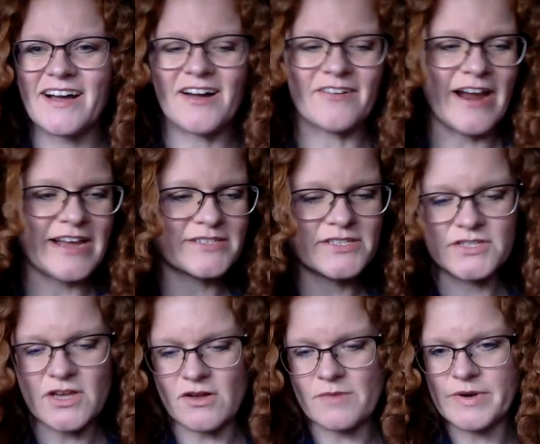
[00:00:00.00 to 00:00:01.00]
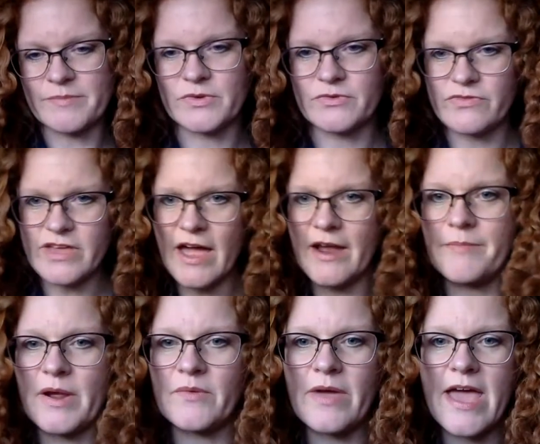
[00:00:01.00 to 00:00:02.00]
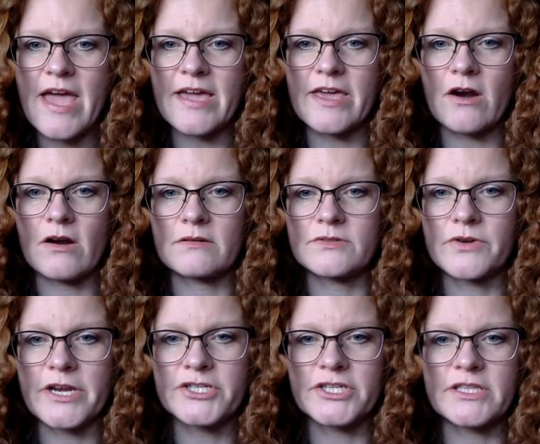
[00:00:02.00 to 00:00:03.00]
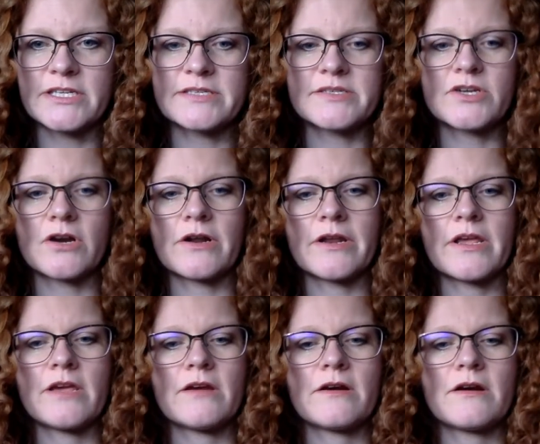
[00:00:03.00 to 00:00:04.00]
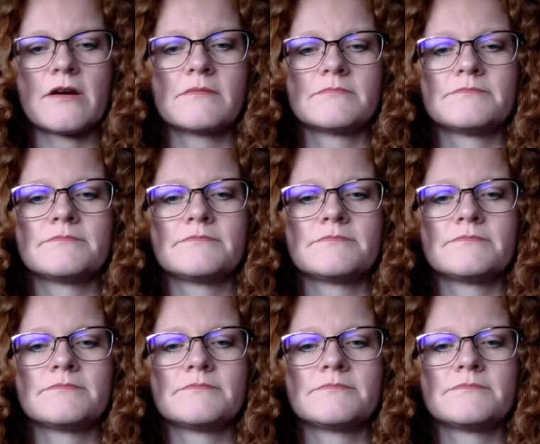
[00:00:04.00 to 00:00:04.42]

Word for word: All right, so I'm going to move that out of my way, get our donation list started here.